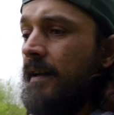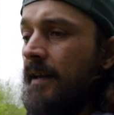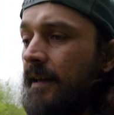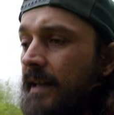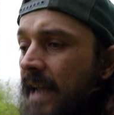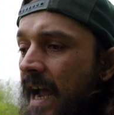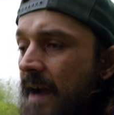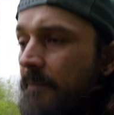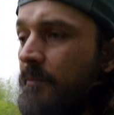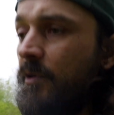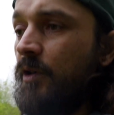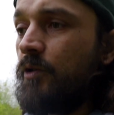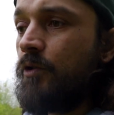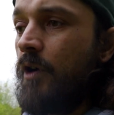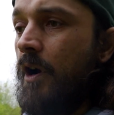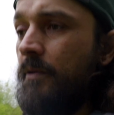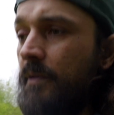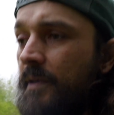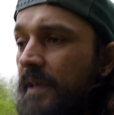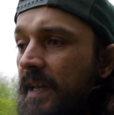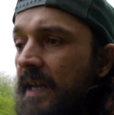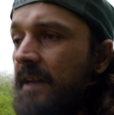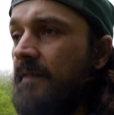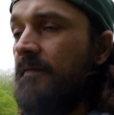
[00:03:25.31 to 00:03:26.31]
camera
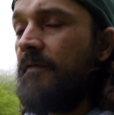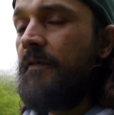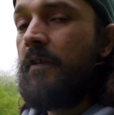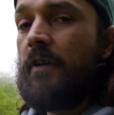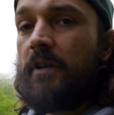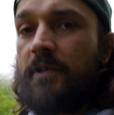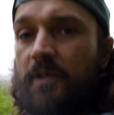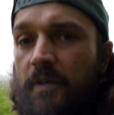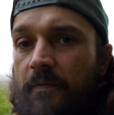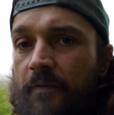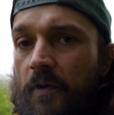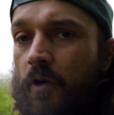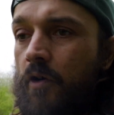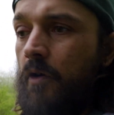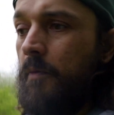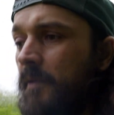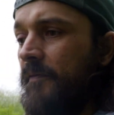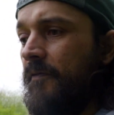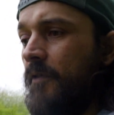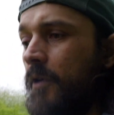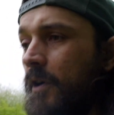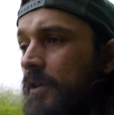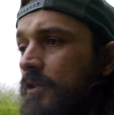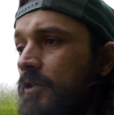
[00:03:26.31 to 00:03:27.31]
drone thing first of all
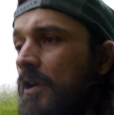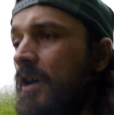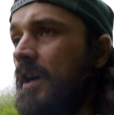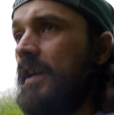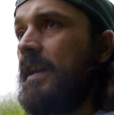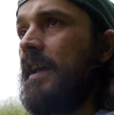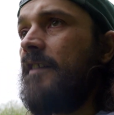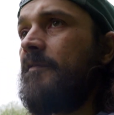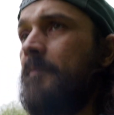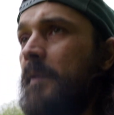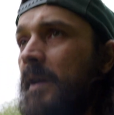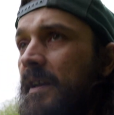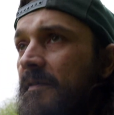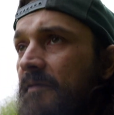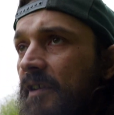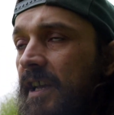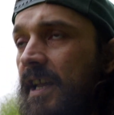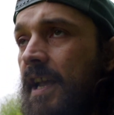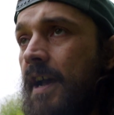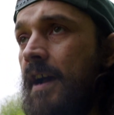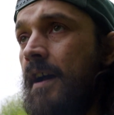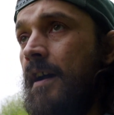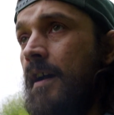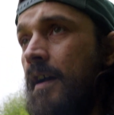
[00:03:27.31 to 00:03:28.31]
before I tried
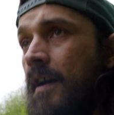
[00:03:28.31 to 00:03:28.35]
FPV,